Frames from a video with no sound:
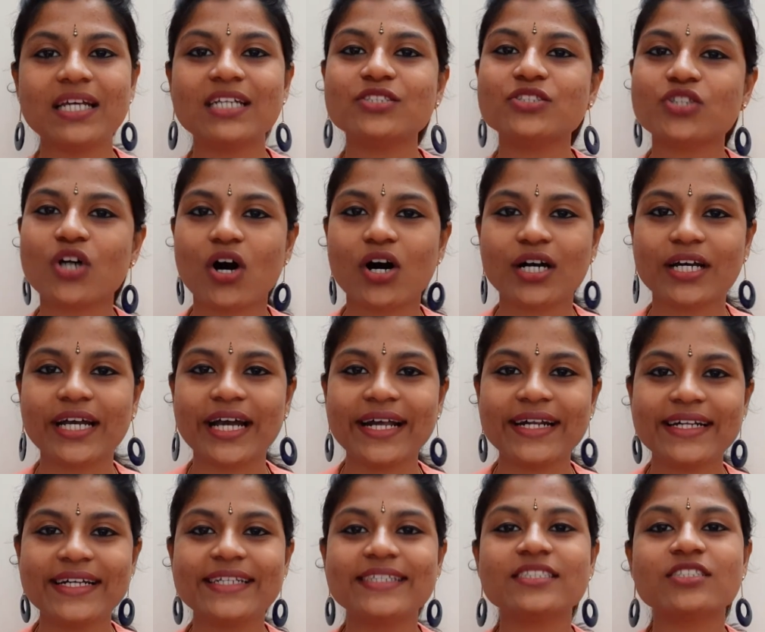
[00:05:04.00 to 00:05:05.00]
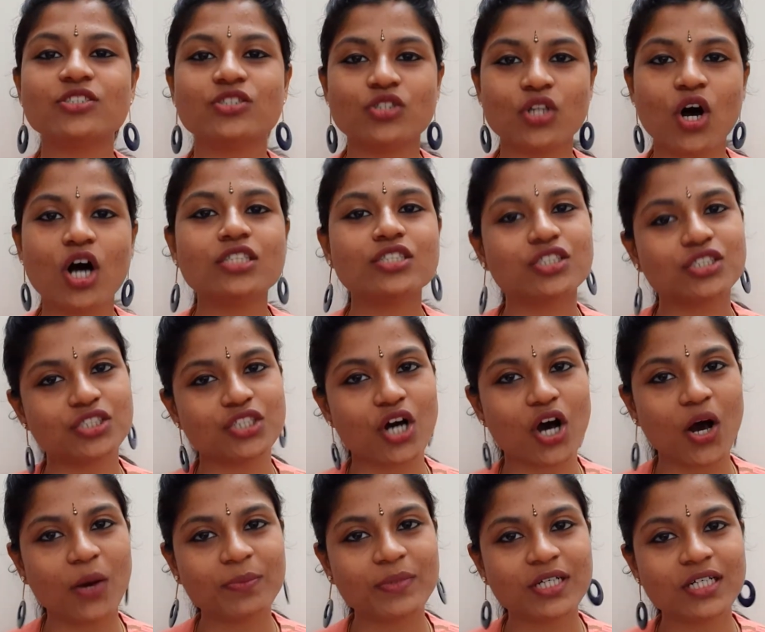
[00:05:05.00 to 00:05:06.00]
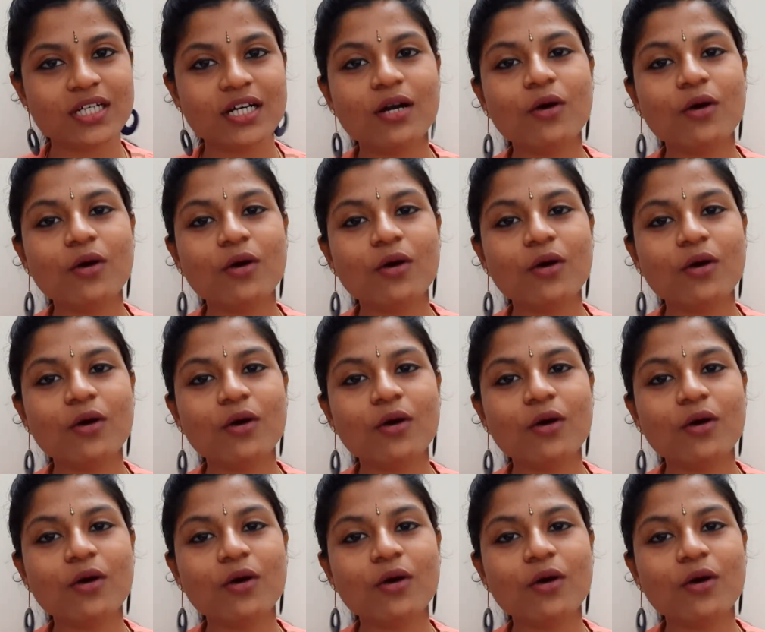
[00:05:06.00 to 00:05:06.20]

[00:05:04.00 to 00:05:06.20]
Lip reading: socket is not stopped,